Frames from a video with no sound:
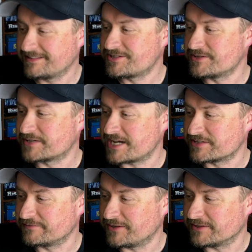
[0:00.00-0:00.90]
the
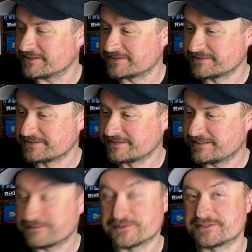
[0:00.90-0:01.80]
geocaching vlogger's
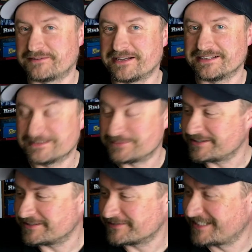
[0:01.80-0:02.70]
first find, I
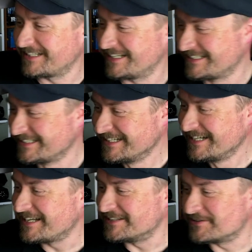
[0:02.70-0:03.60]
believe,
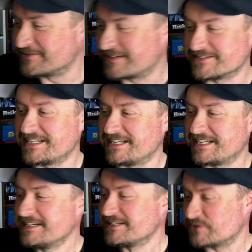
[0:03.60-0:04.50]
in 2008.
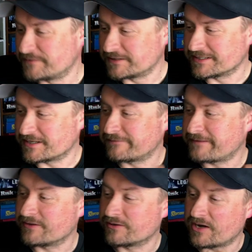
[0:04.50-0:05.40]
So if you click on
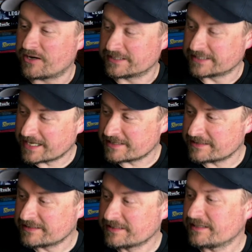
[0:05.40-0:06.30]
found on
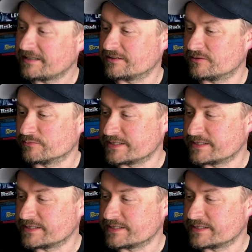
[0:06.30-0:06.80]
again, it'll